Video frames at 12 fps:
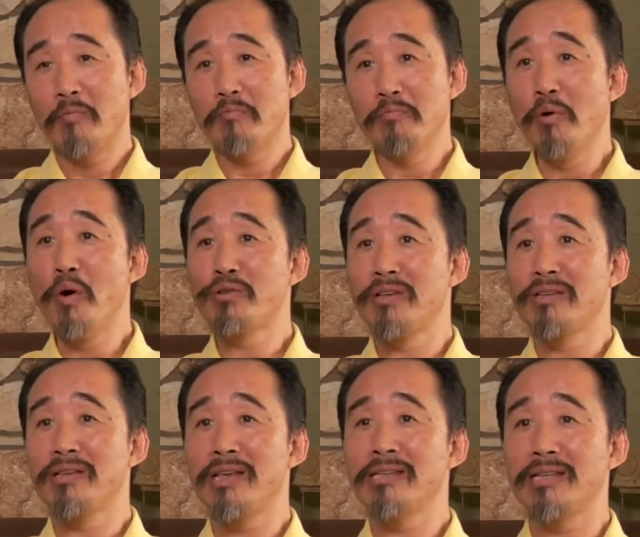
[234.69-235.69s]
most
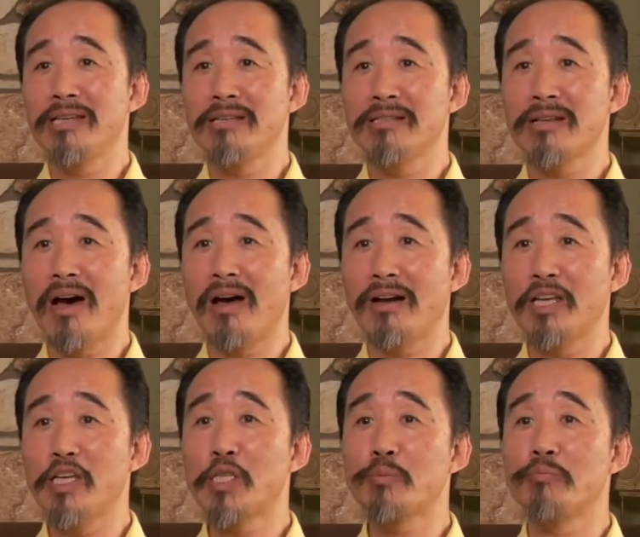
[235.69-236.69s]
diseases are
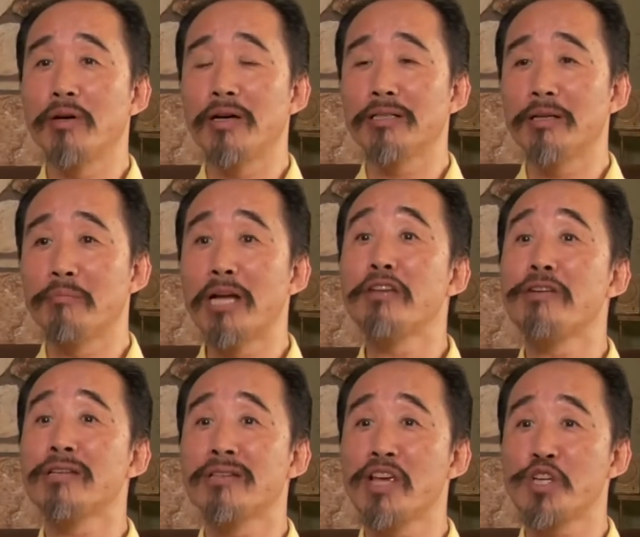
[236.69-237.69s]
the
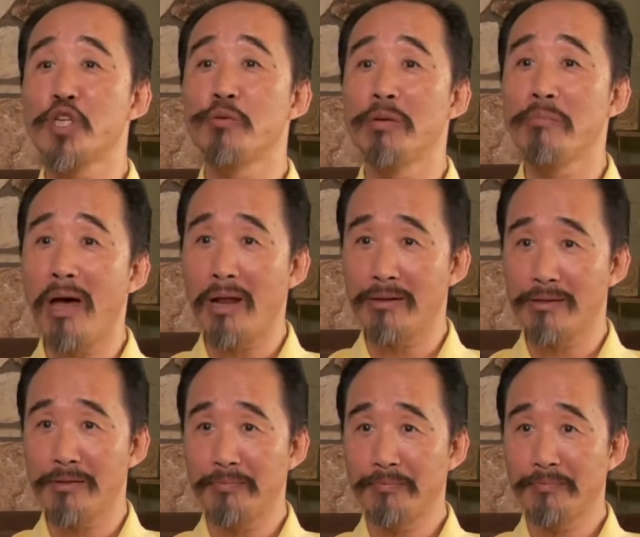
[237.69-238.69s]
manifestation of imbalance.